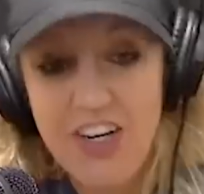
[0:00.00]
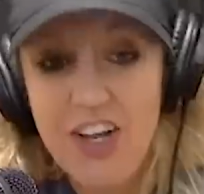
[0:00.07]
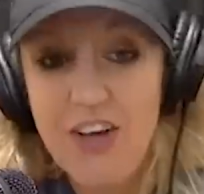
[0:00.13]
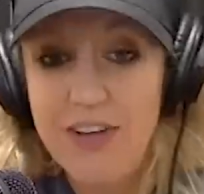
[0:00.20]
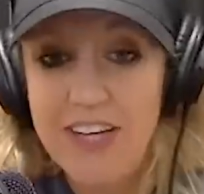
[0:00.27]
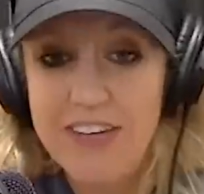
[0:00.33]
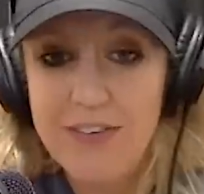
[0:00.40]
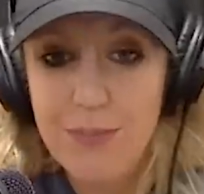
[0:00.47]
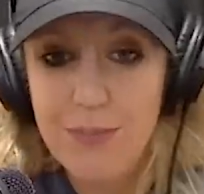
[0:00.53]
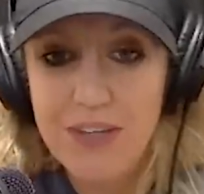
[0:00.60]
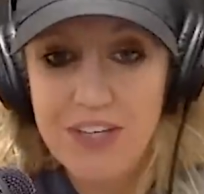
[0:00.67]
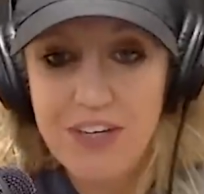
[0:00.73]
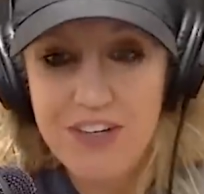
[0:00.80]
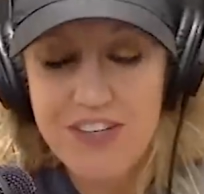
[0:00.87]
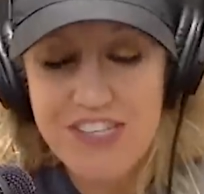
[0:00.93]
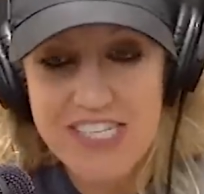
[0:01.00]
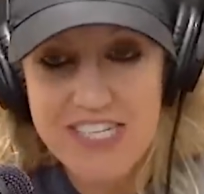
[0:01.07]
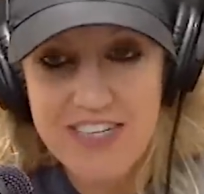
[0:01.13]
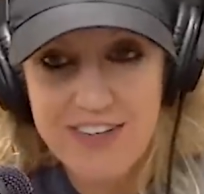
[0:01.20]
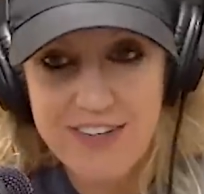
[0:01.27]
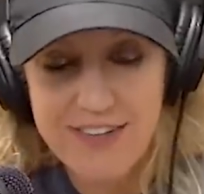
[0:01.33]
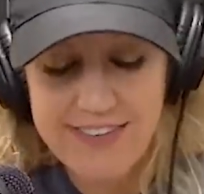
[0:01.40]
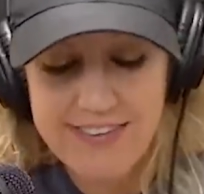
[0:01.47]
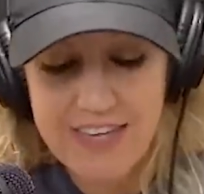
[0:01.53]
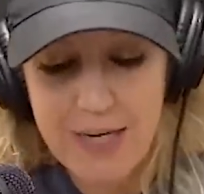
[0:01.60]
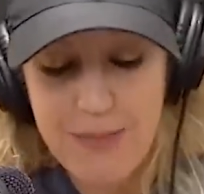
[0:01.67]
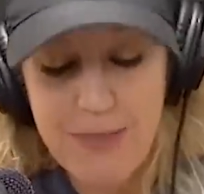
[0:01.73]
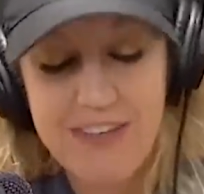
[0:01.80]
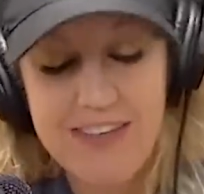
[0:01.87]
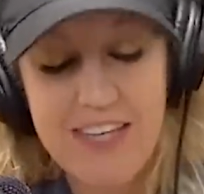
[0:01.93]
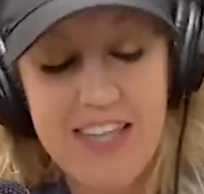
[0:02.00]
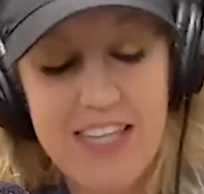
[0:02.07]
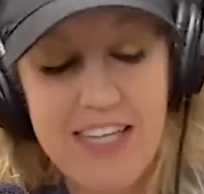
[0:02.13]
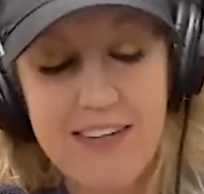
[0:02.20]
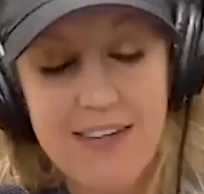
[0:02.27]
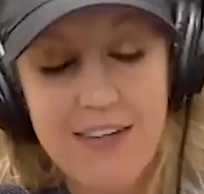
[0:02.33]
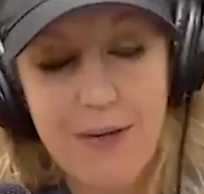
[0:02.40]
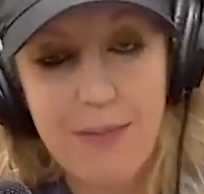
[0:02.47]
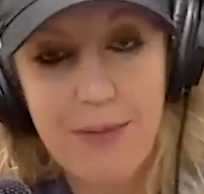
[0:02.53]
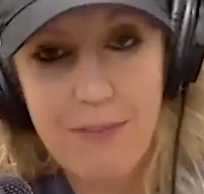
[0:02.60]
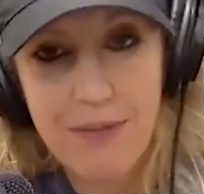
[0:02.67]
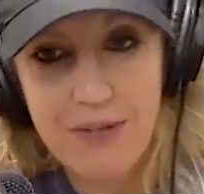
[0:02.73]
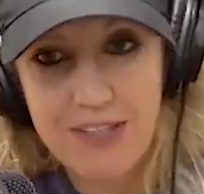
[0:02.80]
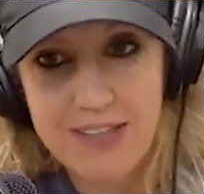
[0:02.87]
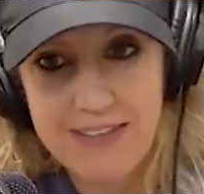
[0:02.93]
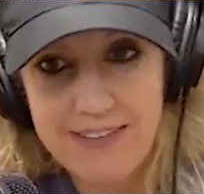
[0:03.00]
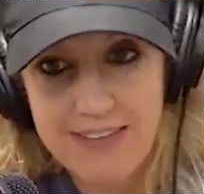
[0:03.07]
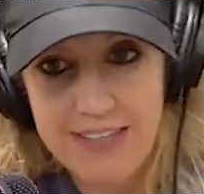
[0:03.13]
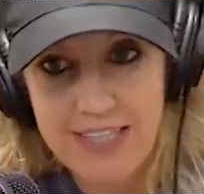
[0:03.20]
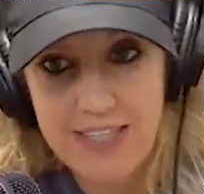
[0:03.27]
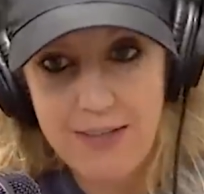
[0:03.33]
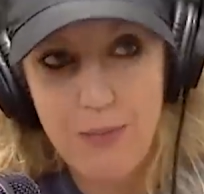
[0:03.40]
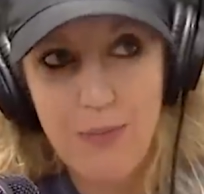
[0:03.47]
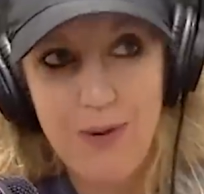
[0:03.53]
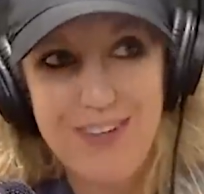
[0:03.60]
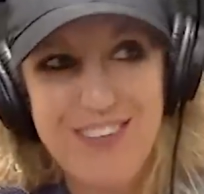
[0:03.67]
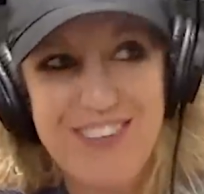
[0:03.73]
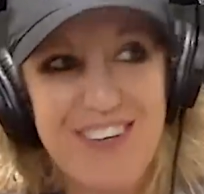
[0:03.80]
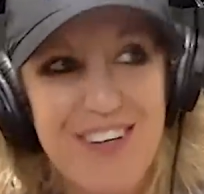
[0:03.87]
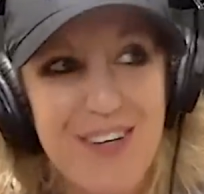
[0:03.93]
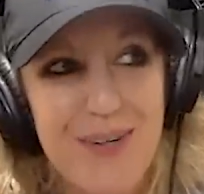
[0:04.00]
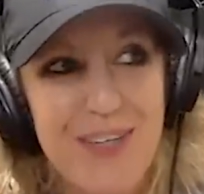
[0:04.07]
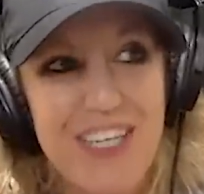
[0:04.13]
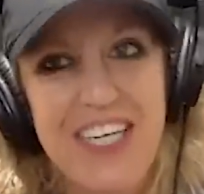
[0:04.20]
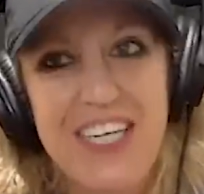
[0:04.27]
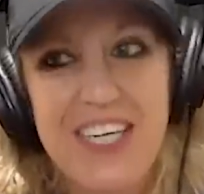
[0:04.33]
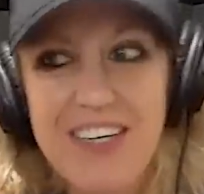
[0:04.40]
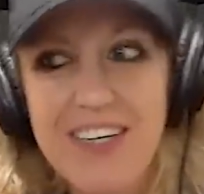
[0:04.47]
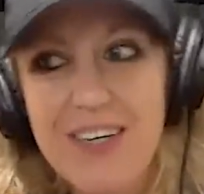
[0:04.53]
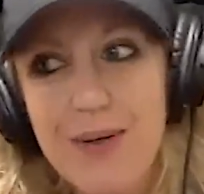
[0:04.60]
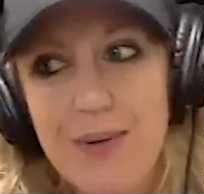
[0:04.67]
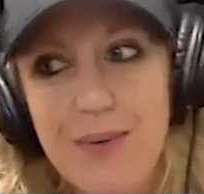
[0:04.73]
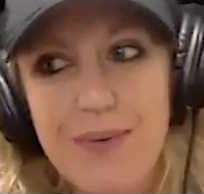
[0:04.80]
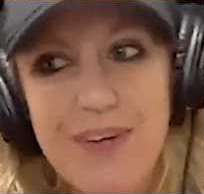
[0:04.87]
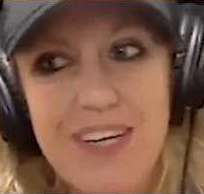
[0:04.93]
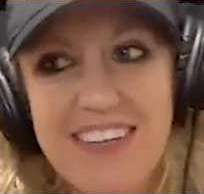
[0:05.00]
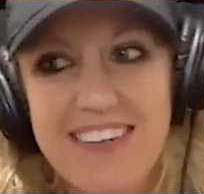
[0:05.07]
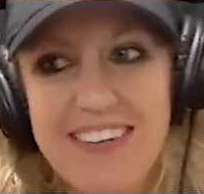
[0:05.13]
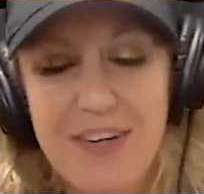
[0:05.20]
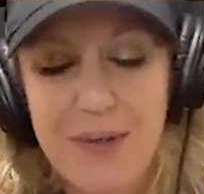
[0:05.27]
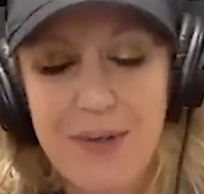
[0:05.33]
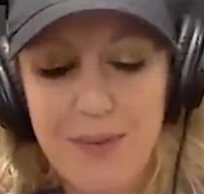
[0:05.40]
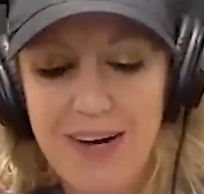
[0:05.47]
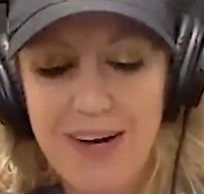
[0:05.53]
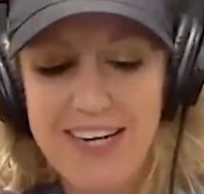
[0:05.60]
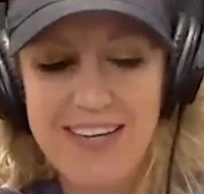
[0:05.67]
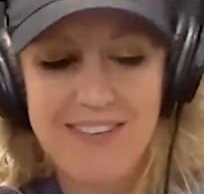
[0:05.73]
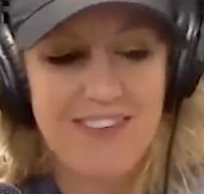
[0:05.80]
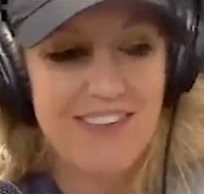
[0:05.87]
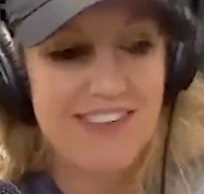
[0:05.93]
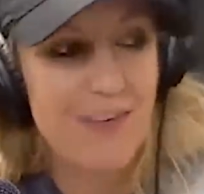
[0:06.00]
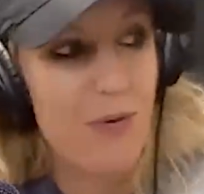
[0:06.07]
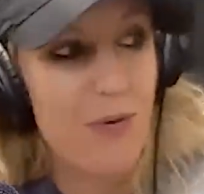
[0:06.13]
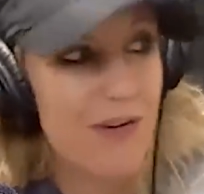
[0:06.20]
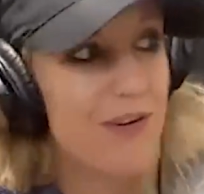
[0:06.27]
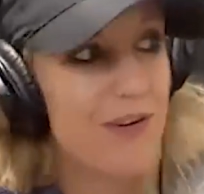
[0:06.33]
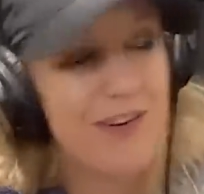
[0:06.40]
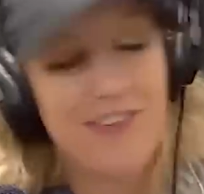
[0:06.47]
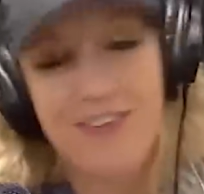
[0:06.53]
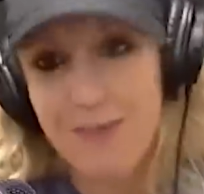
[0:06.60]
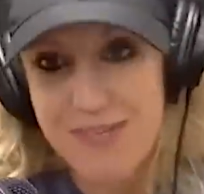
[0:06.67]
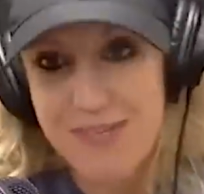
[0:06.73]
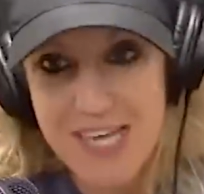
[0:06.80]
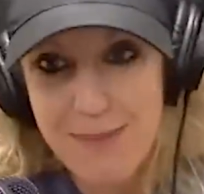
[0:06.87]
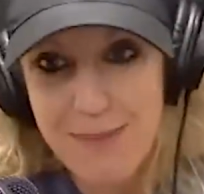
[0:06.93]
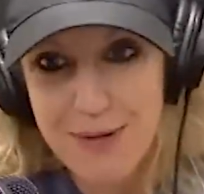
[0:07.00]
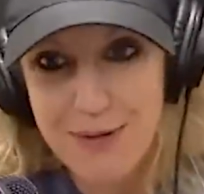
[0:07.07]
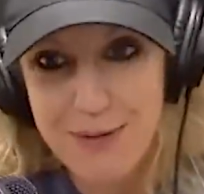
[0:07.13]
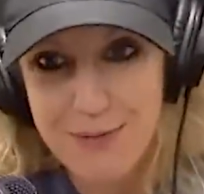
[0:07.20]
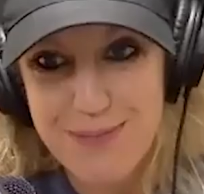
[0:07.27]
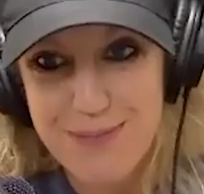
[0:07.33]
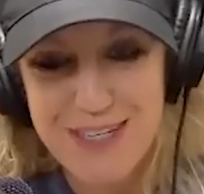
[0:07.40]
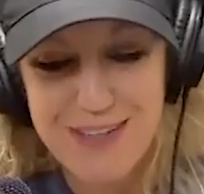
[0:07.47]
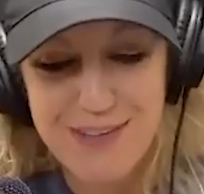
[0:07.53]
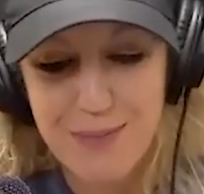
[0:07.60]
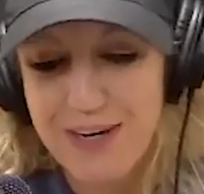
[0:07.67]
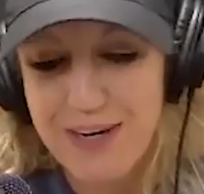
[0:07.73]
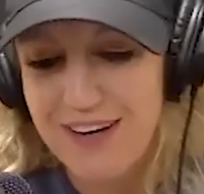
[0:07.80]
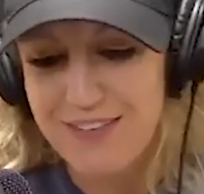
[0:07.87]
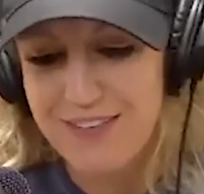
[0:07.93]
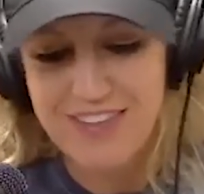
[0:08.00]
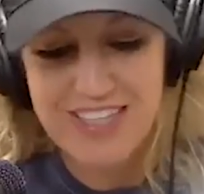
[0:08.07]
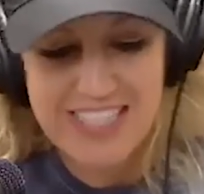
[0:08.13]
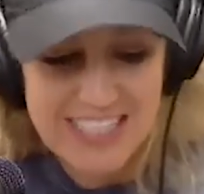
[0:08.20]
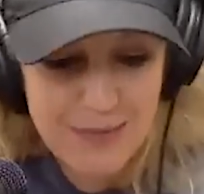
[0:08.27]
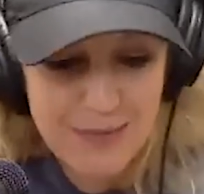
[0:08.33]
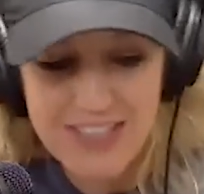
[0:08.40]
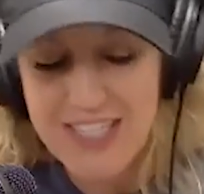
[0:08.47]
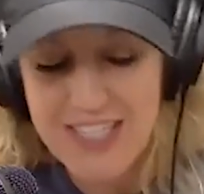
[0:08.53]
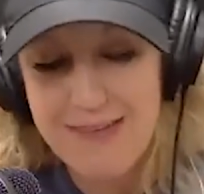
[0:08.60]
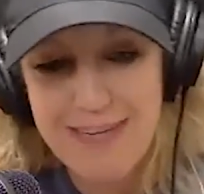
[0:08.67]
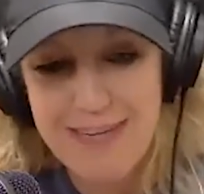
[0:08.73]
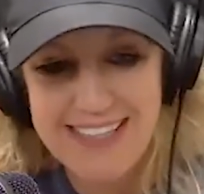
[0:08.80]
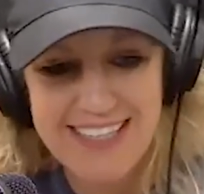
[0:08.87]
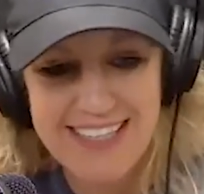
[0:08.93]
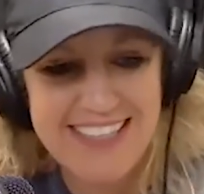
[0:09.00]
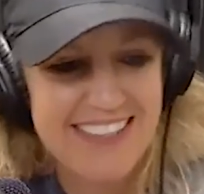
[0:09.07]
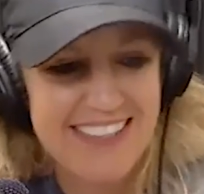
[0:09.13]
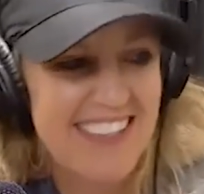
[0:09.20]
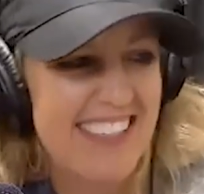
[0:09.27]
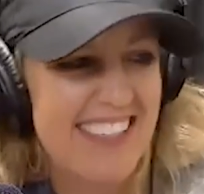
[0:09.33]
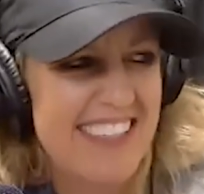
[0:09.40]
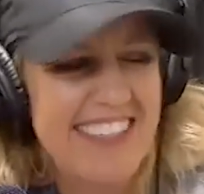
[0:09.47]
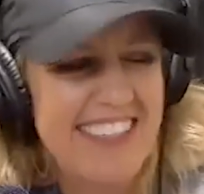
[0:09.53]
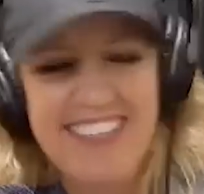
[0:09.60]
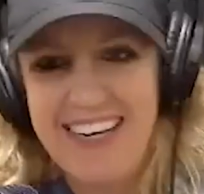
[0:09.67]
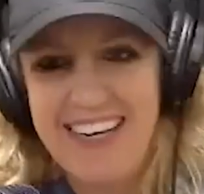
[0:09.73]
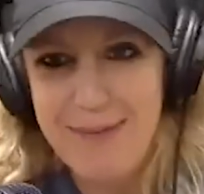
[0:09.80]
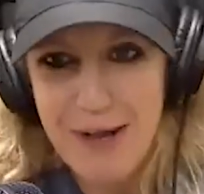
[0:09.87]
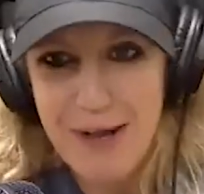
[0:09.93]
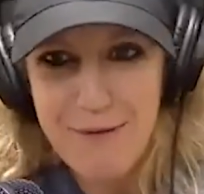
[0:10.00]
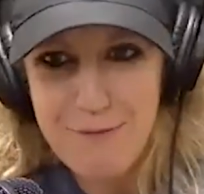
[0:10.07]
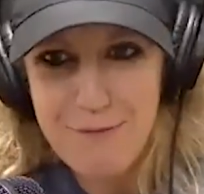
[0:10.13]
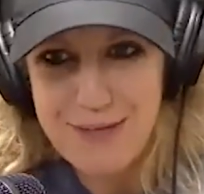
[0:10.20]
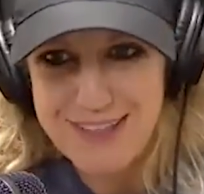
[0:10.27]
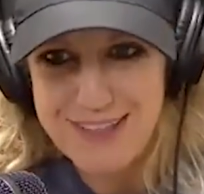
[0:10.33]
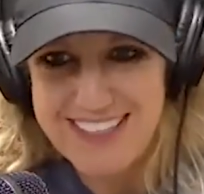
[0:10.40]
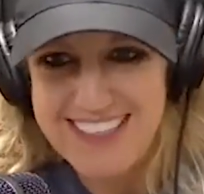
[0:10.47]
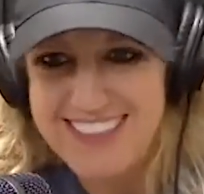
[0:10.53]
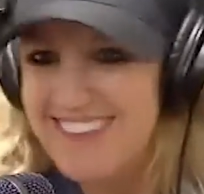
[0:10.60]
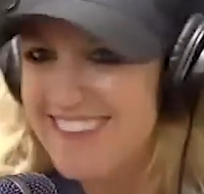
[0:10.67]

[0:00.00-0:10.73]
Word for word: No, that's really good to hear you say because I think a lot of people listening want to know, like, oh, you know, I just ordered some demos from Tennis Warehouse and I hit with them, and like, I'm not feeling